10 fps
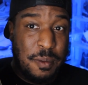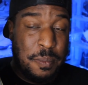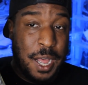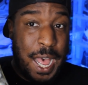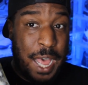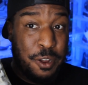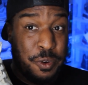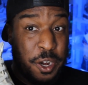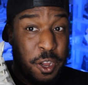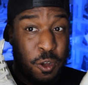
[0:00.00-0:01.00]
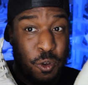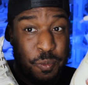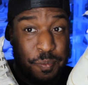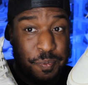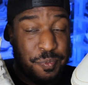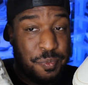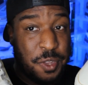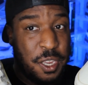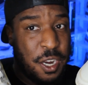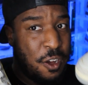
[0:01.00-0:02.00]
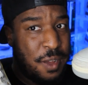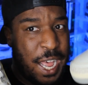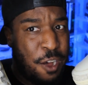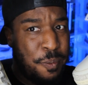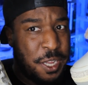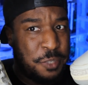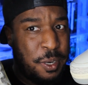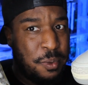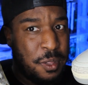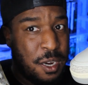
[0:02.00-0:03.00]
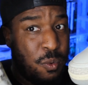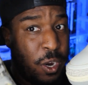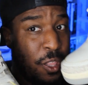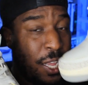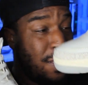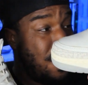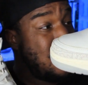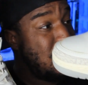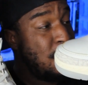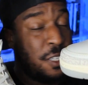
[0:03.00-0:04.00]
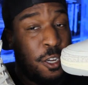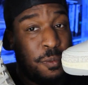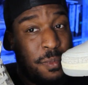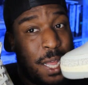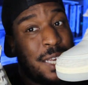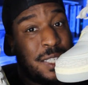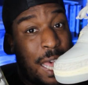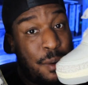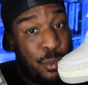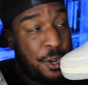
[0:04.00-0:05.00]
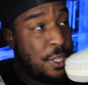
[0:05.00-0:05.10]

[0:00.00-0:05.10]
but I don't know, you know, how much people are going to wear. These look dope. Honestly, I'd wear